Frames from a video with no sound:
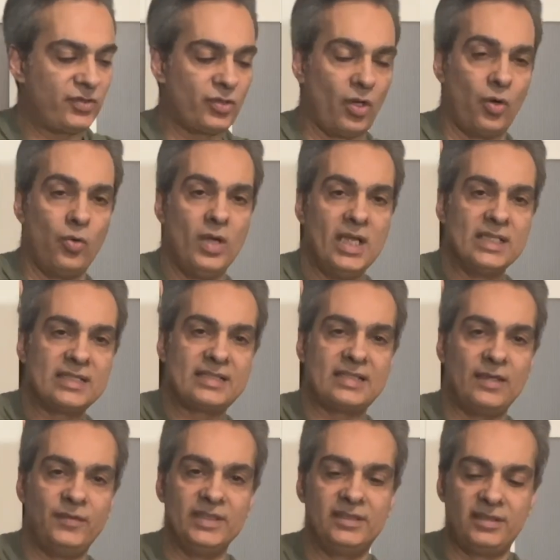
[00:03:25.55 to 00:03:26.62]
So
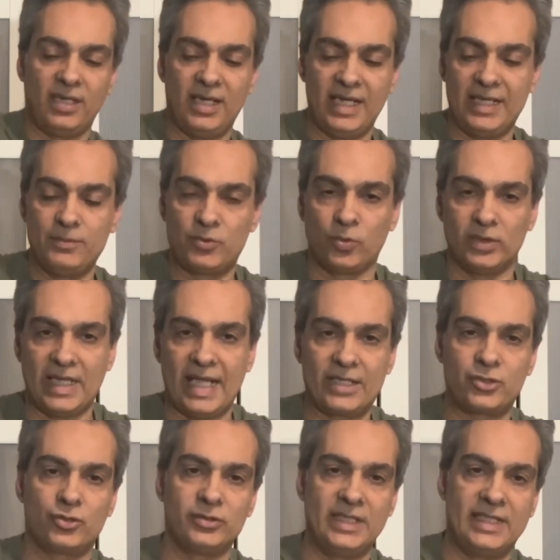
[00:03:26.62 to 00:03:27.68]
seven times will
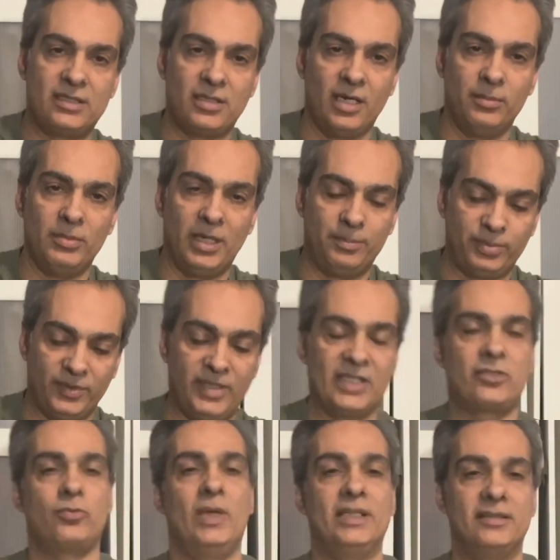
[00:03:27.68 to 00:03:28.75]
actually come up
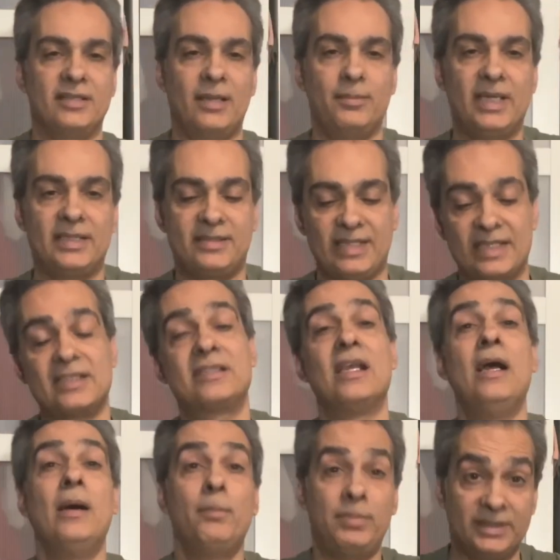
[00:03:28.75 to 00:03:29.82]
this way. Does that make sense?
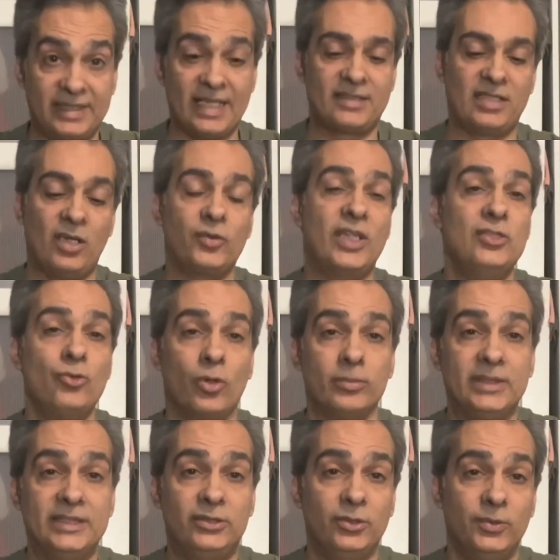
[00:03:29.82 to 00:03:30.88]
But that's how they
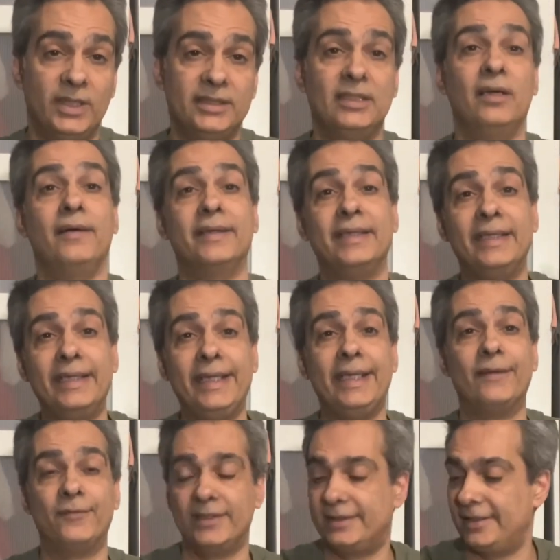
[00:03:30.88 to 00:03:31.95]
normally do it on
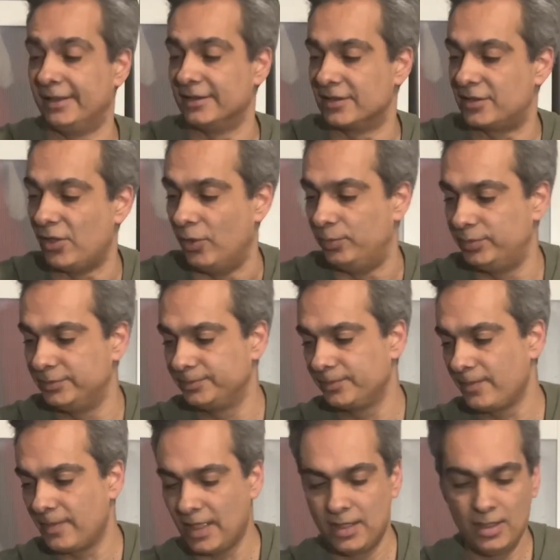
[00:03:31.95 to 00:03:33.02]
every telescope.
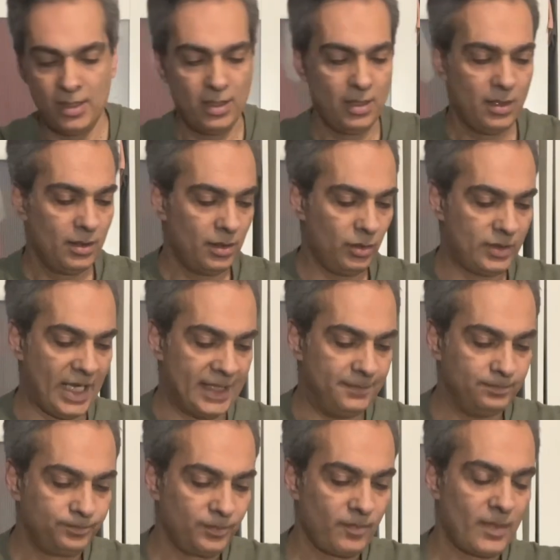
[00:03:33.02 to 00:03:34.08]
Okay,
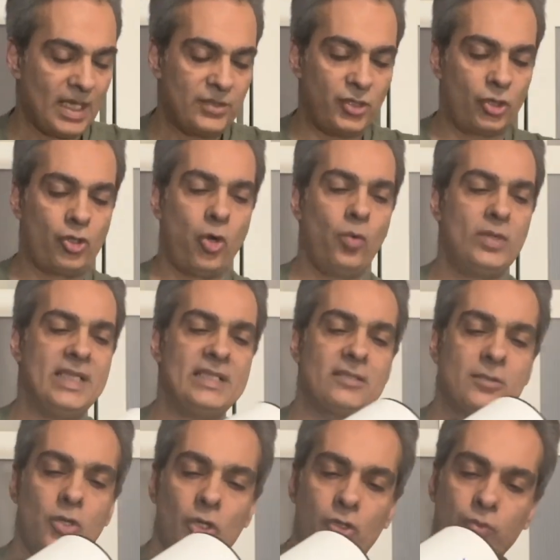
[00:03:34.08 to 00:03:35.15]
the
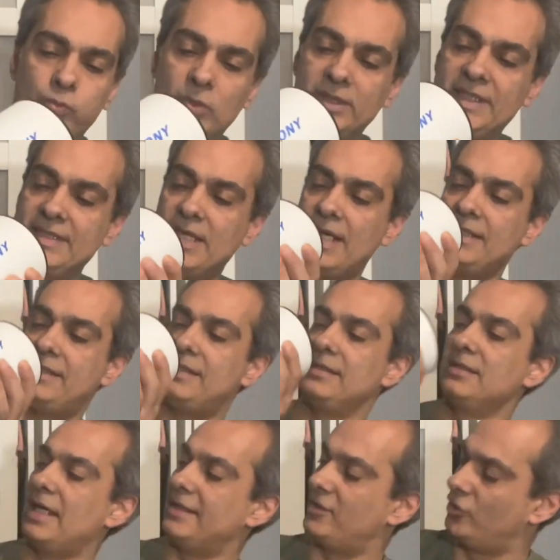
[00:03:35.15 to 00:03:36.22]
coatings look really nice, a
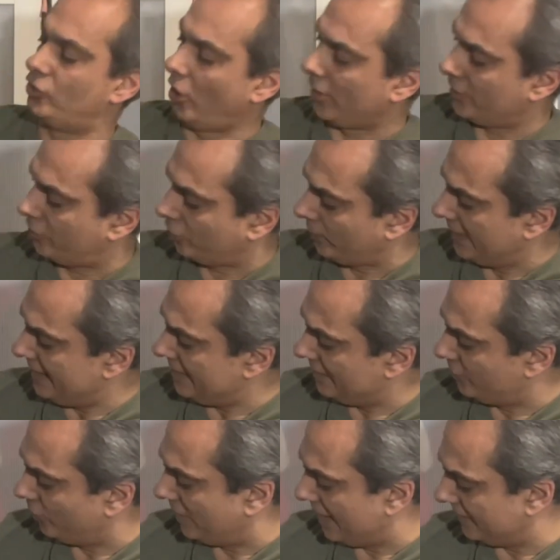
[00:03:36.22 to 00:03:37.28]
nice dark green
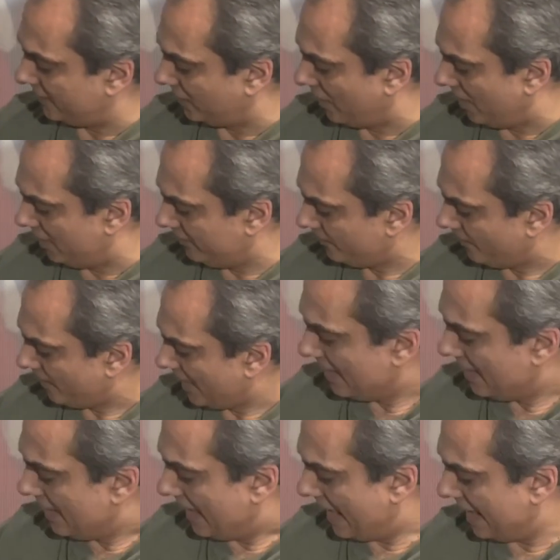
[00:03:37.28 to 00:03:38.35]
as you guys saw.
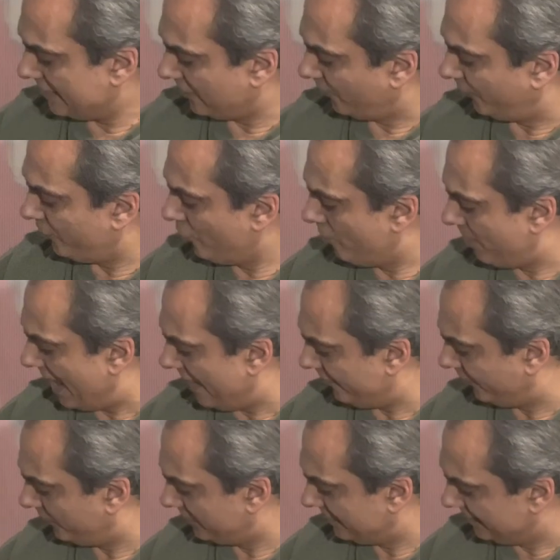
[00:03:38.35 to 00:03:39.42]
It has a few
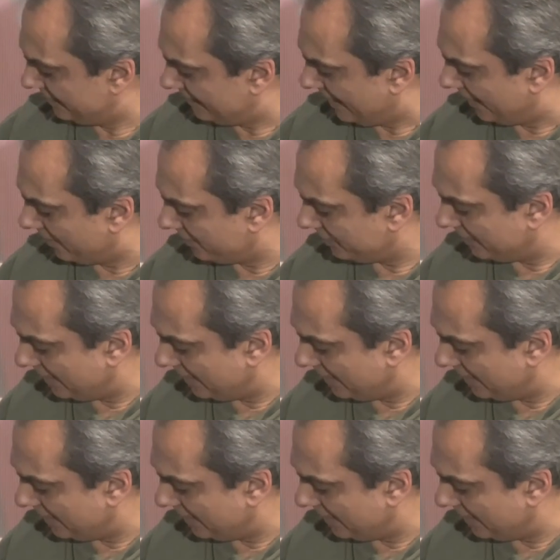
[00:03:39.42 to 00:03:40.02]
baffles in there.